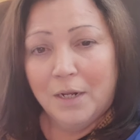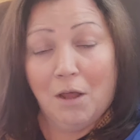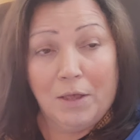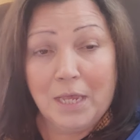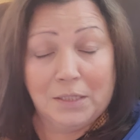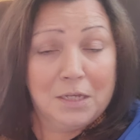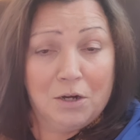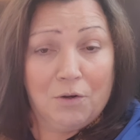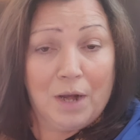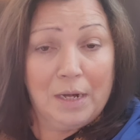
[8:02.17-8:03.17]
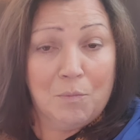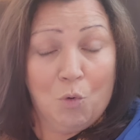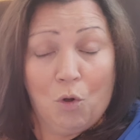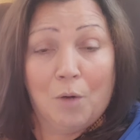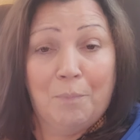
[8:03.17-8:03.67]
Now, I yet to hear any
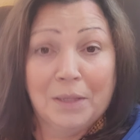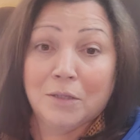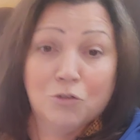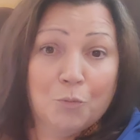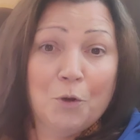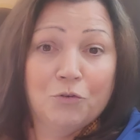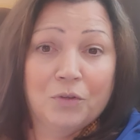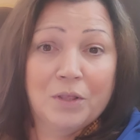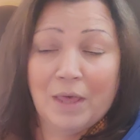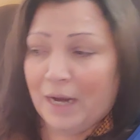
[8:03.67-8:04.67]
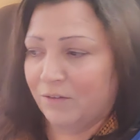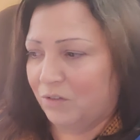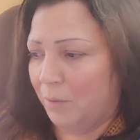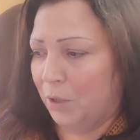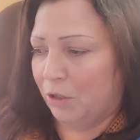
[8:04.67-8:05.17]
more, but supposedly they got a
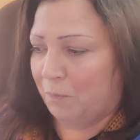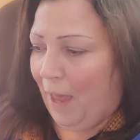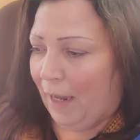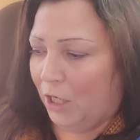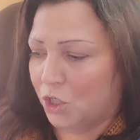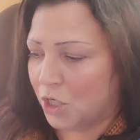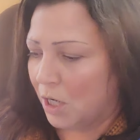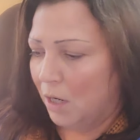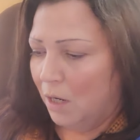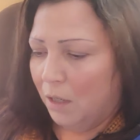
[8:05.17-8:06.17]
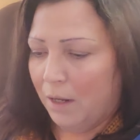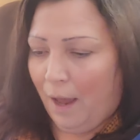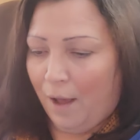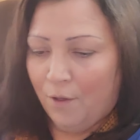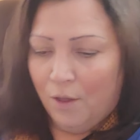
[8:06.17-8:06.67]
stimulus package. Yeah.